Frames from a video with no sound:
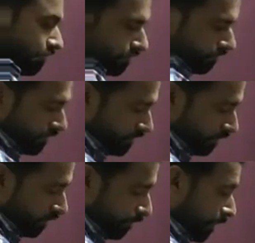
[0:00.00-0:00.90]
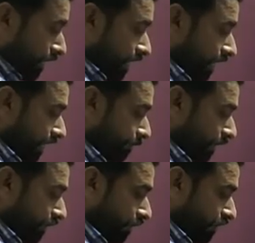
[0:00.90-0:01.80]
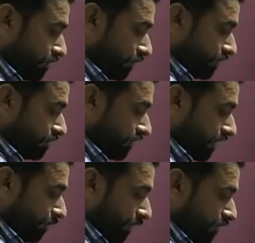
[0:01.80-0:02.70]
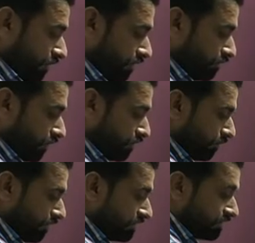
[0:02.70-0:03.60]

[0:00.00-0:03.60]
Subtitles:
visible. Hypertonic solution means